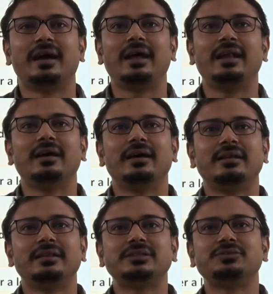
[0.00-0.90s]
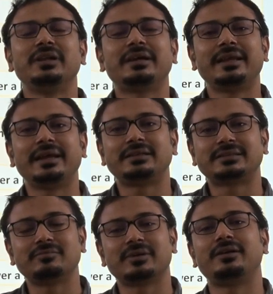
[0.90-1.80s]
And this will create
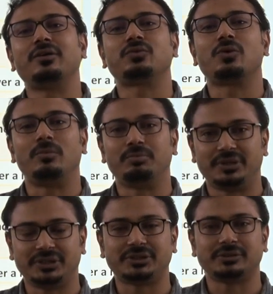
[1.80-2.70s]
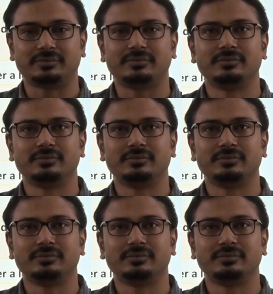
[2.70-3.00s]
some kind of competition.